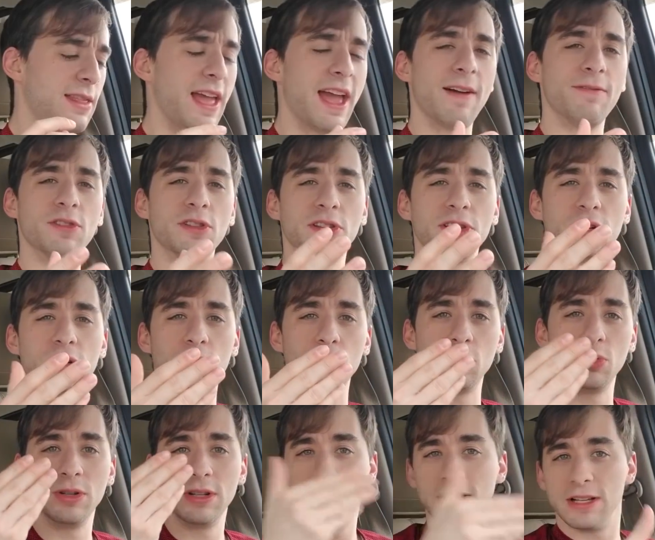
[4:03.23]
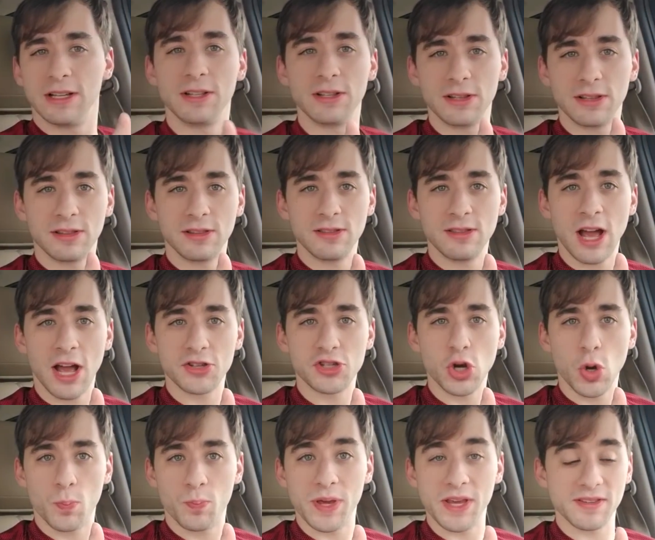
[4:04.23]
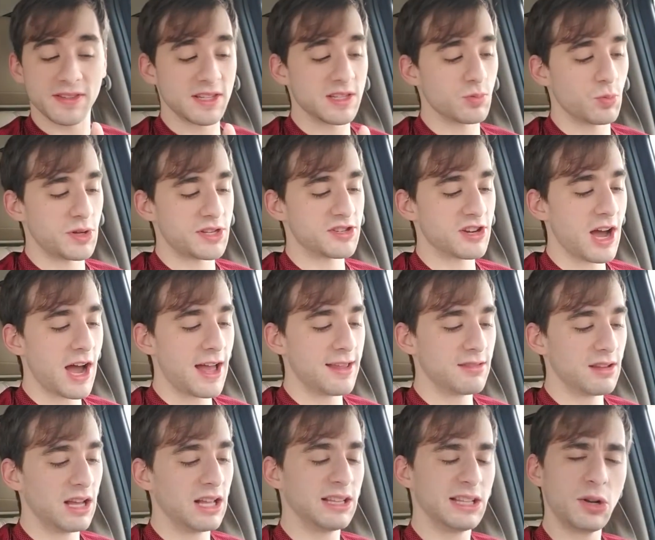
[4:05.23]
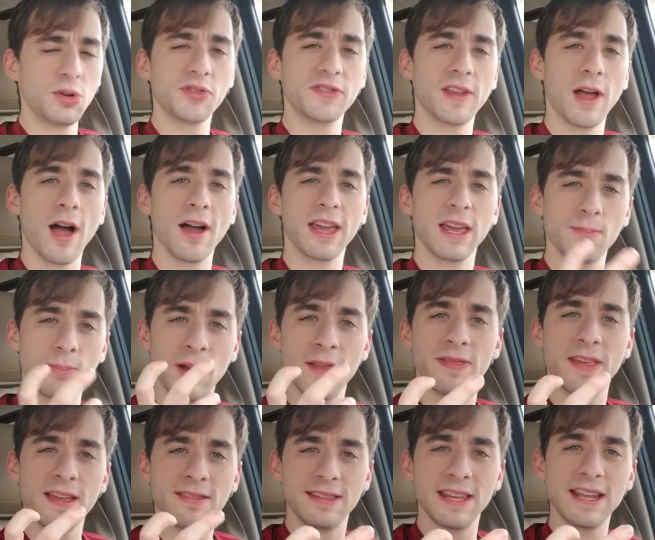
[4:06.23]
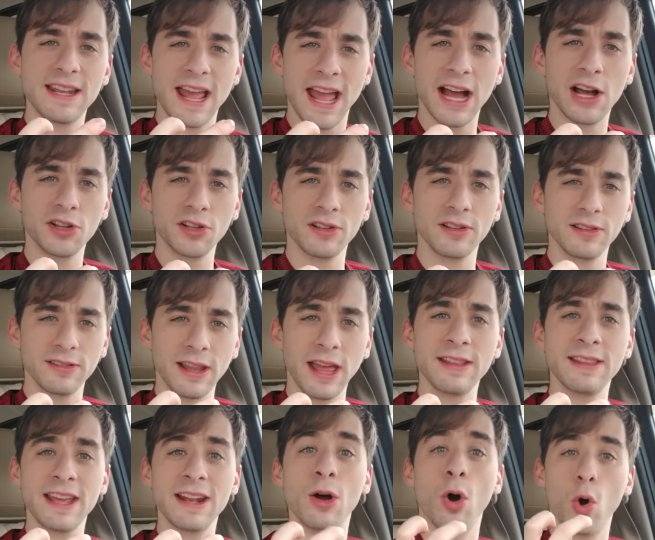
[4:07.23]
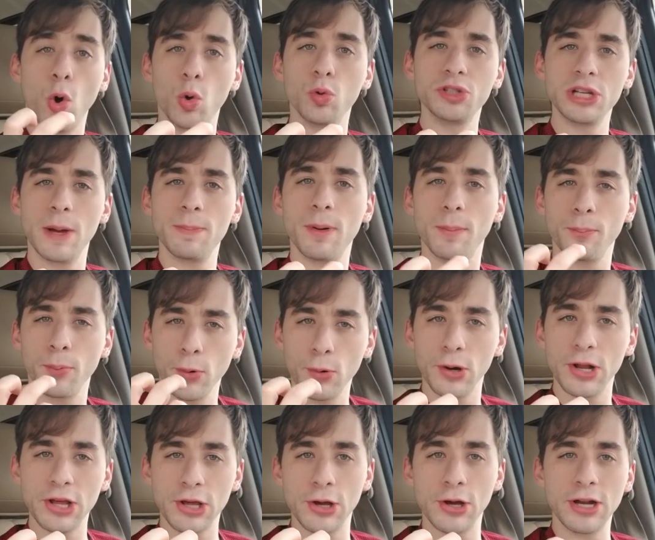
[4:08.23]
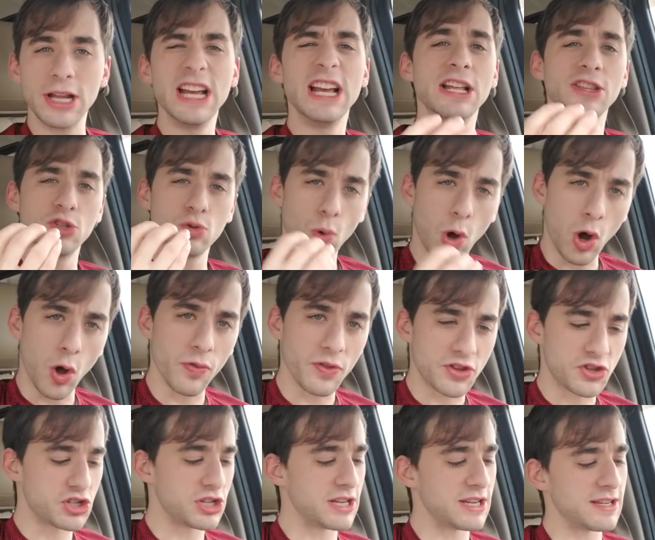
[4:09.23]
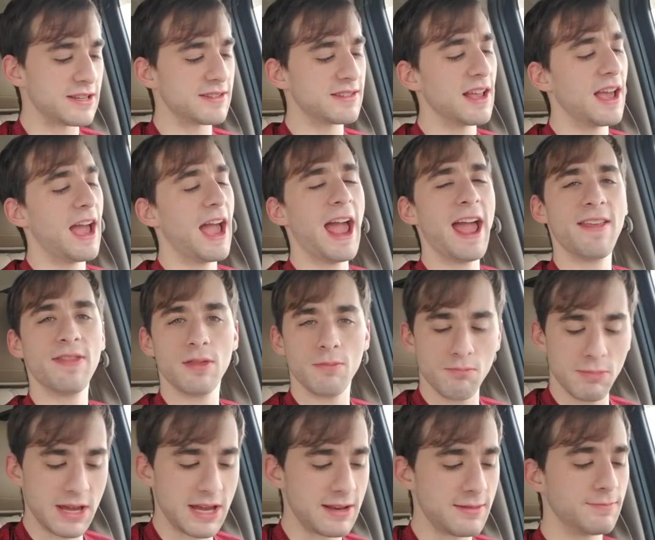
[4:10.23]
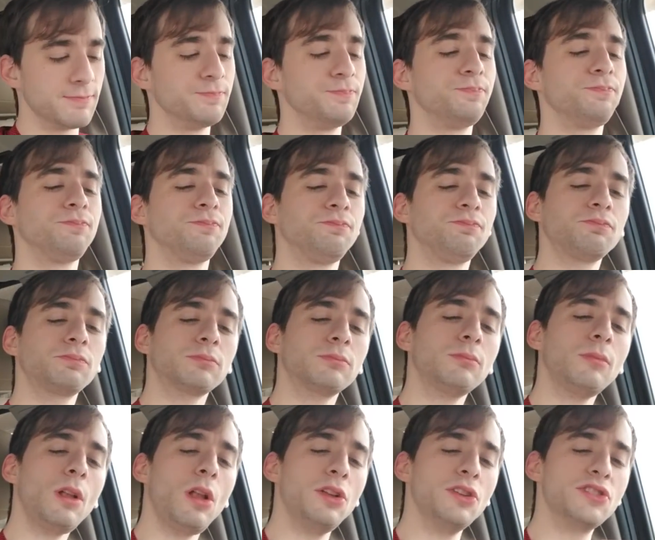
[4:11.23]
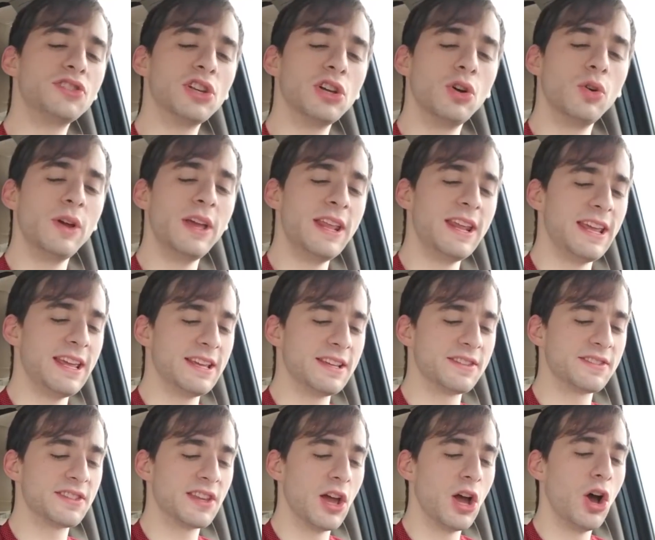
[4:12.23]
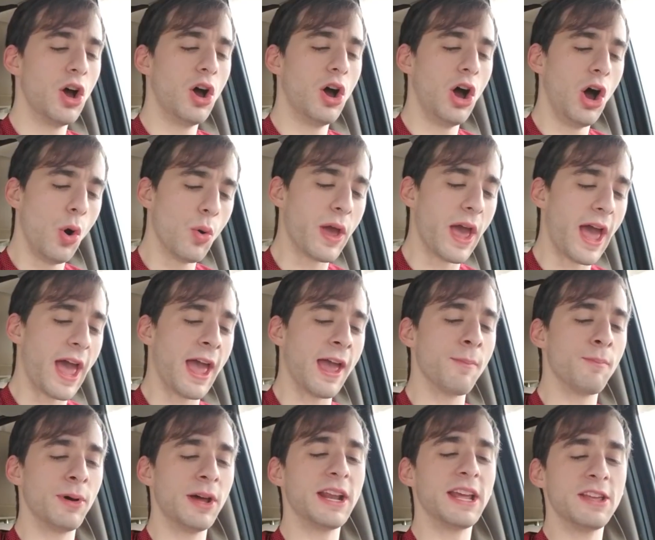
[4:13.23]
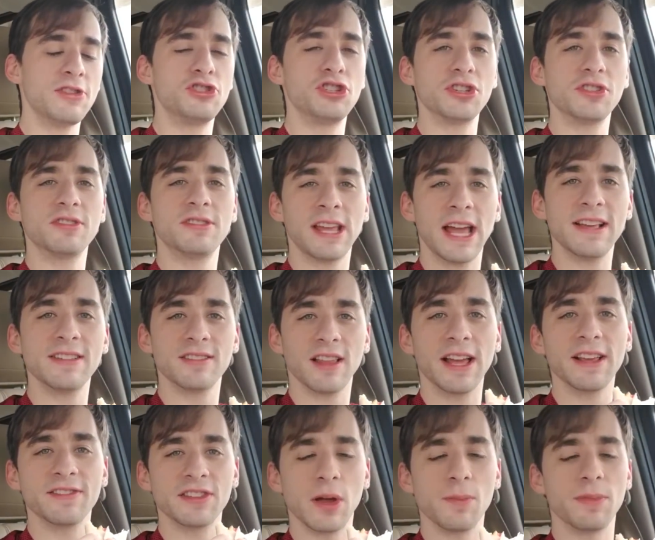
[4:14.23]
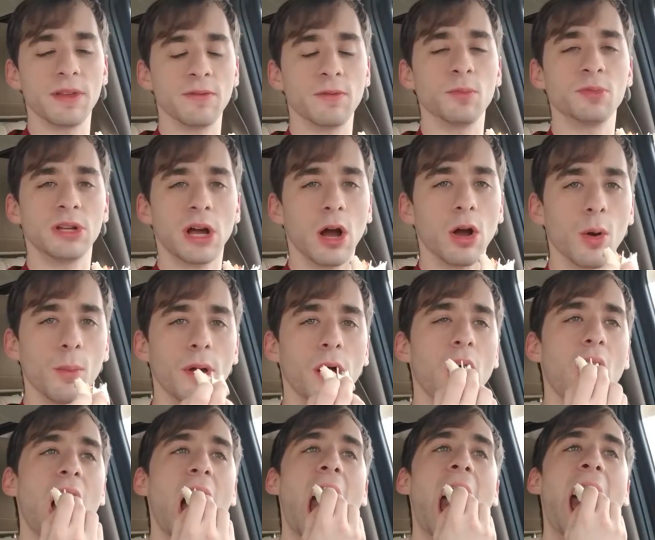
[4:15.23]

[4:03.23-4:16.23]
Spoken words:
they have the little nacho pieces, which got a little soggy, but they did hold up pretty good to all the cheese and the meat. So it is okay, but it just tastes like something from Taco Bell.